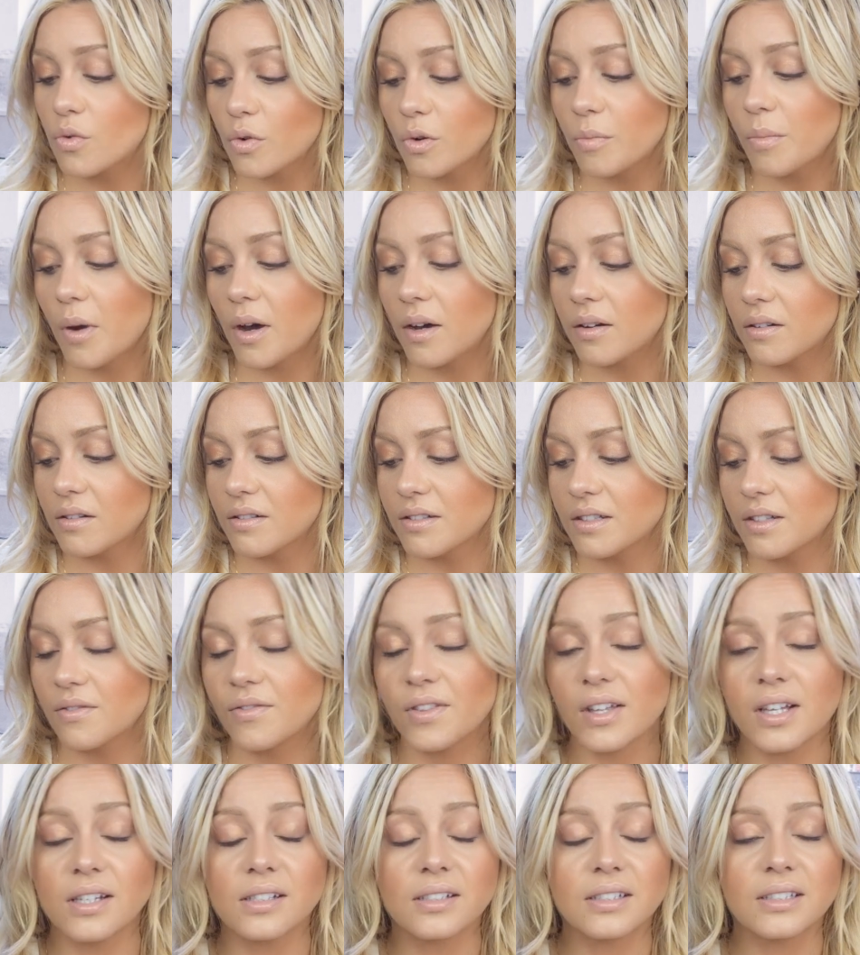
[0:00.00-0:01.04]
through bottles of
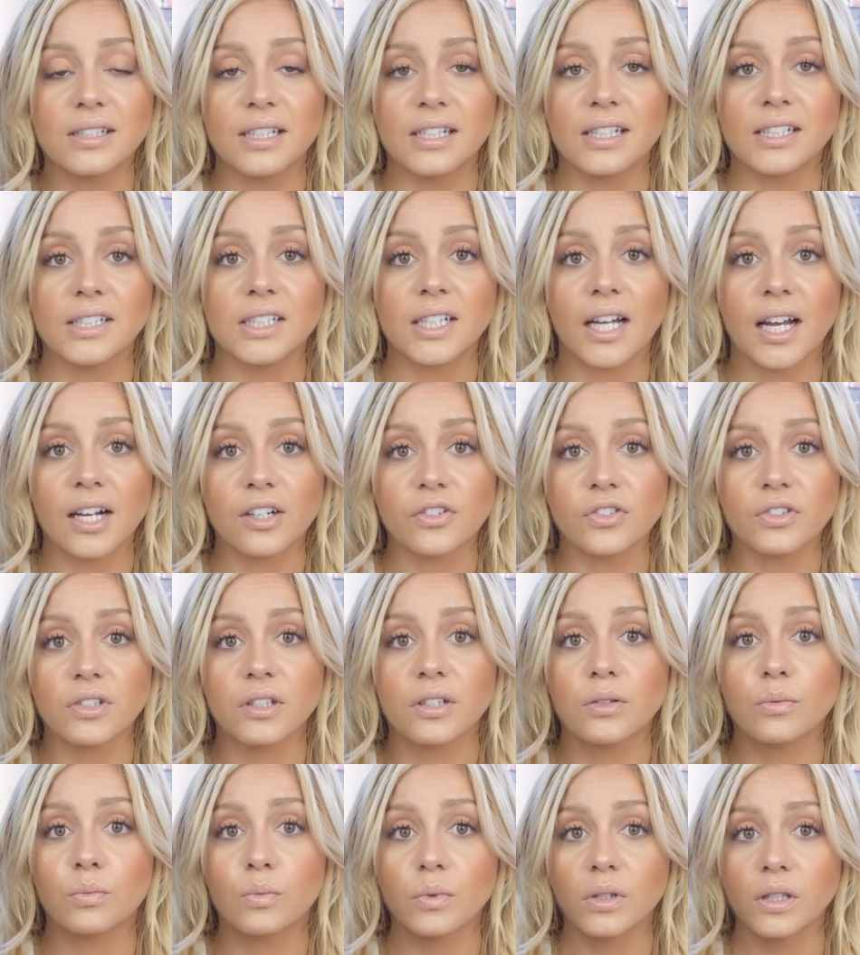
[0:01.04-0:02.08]
this, and it
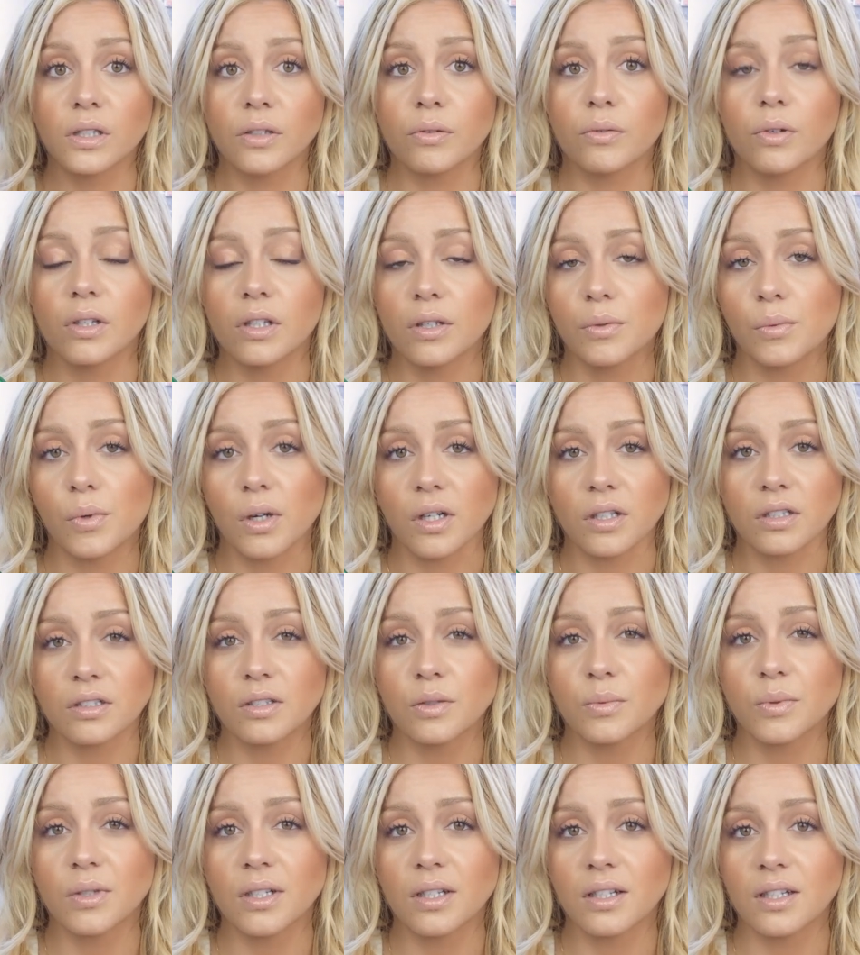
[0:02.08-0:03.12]
actually really works.
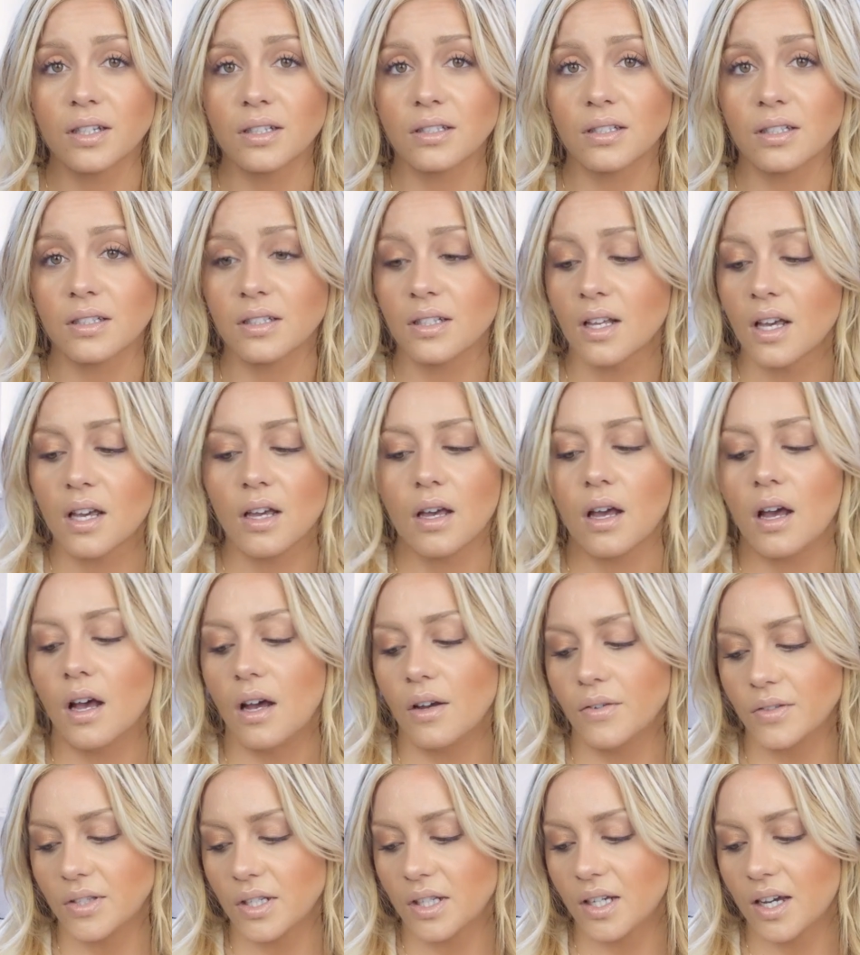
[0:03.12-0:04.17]
So what it is
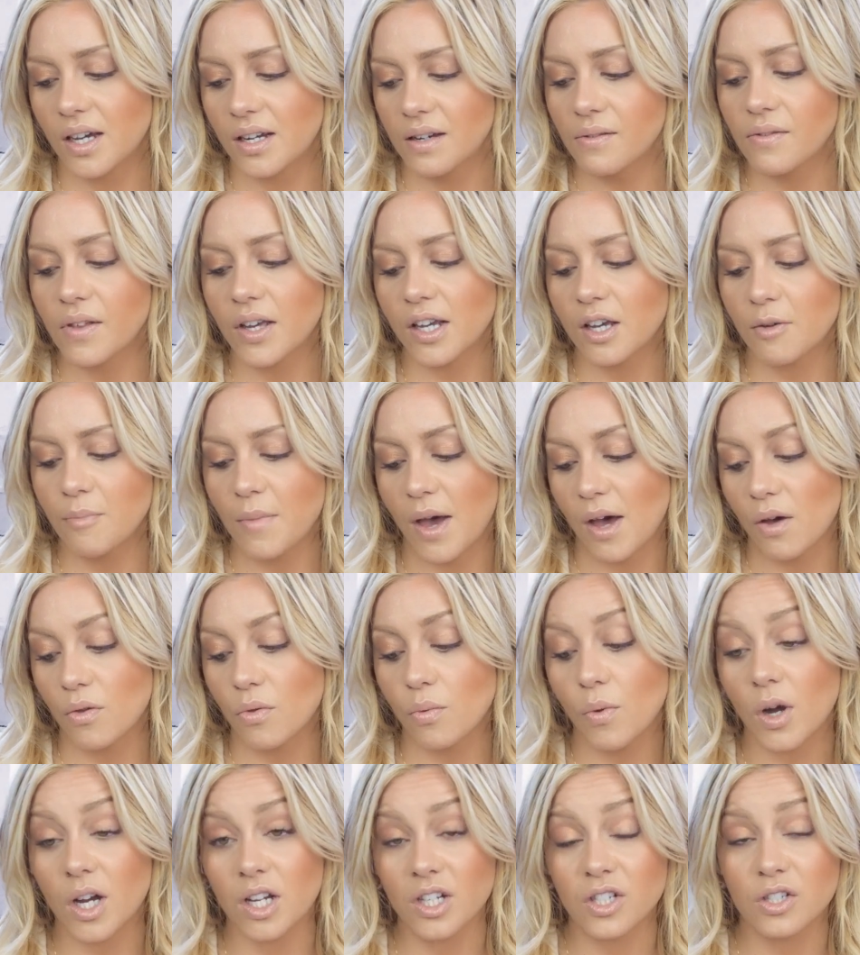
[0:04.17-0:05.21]
obviously kind of like a
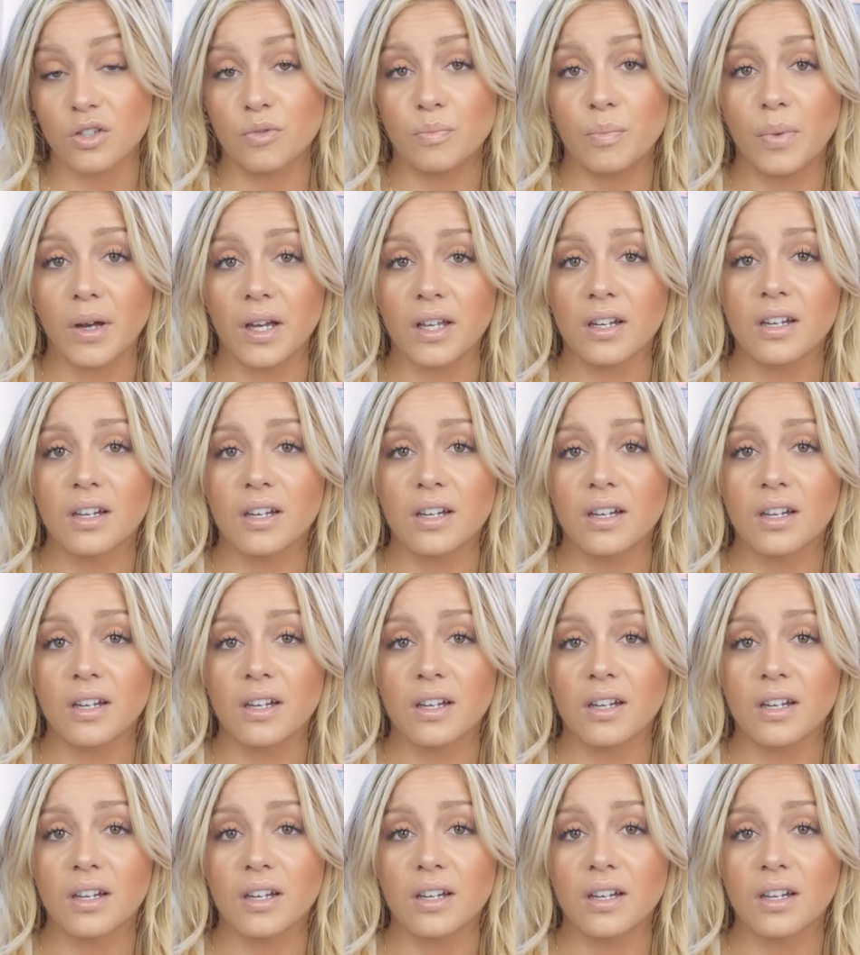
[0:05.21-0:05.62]
mouthwash,